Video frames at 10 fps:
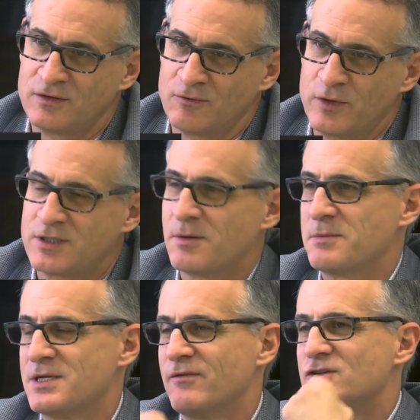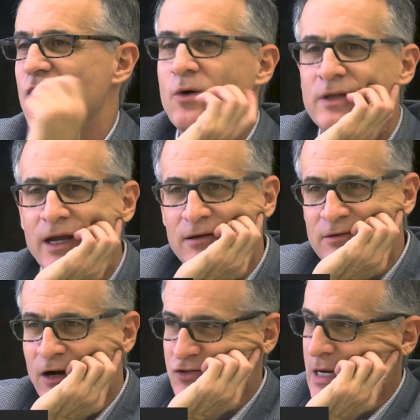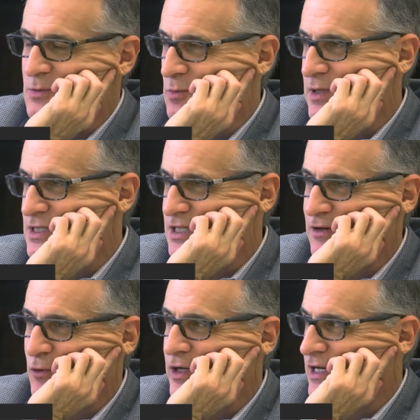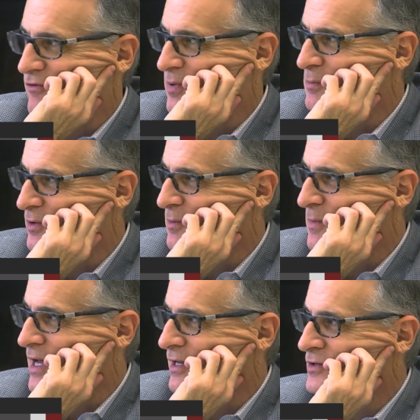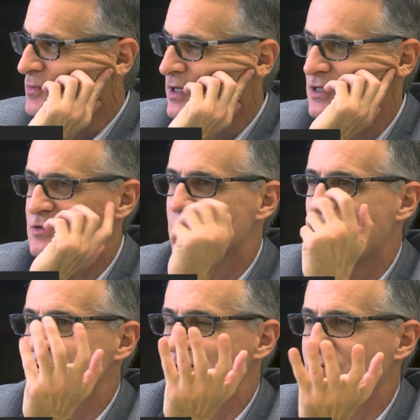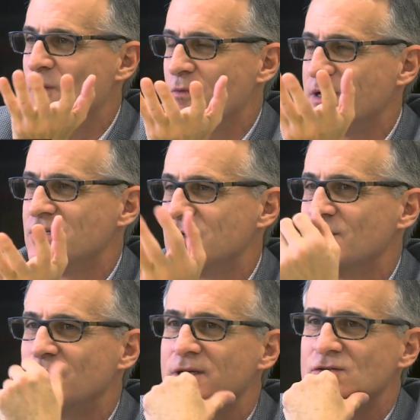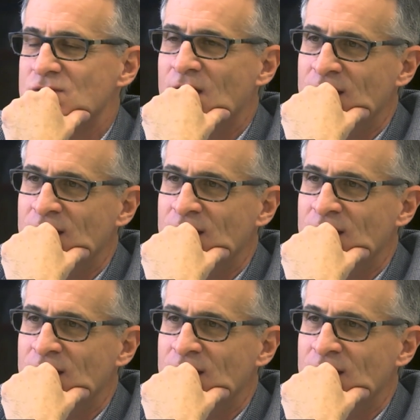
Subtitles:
We sometimes have a joke that our jobs would be easy if we didn't have people to manage, because most of what we do is